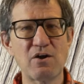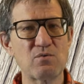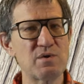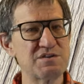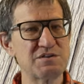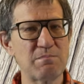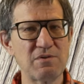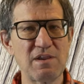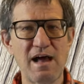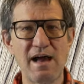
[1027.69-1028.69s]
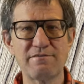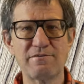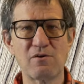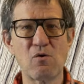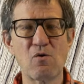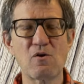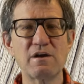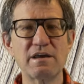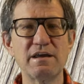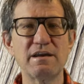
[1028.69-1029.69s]
to resupply for
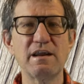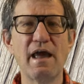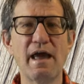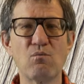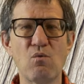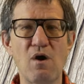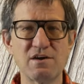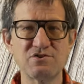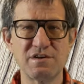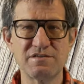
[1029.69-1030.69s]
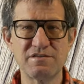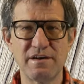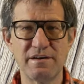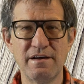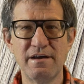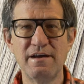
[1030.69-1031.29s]
Oregon and Washington,